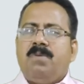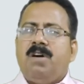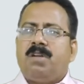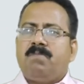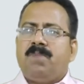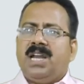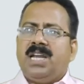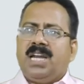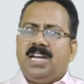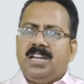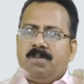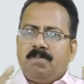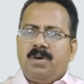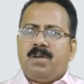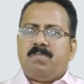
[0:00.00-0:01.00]
formal and
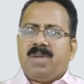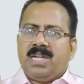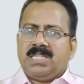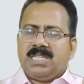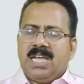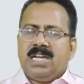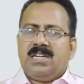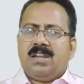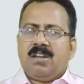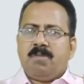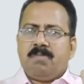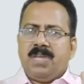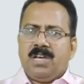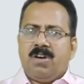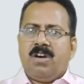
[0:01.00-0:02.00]
informal sector
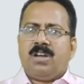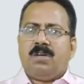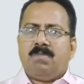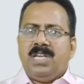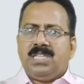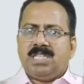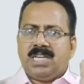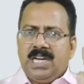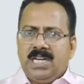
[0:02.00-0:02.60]
of economy is